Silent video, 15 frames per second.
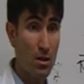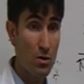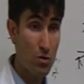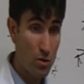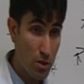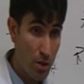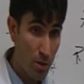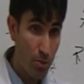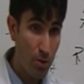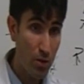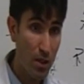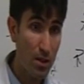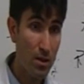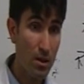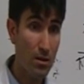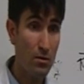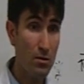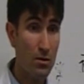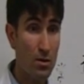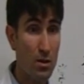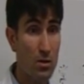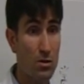You separate them,
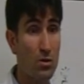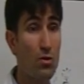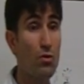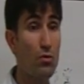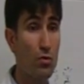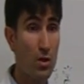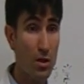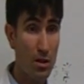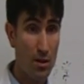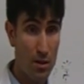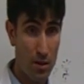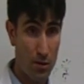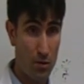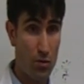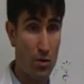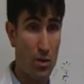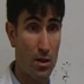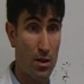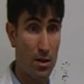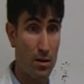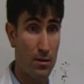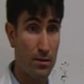it's 3 yin and 3 yang.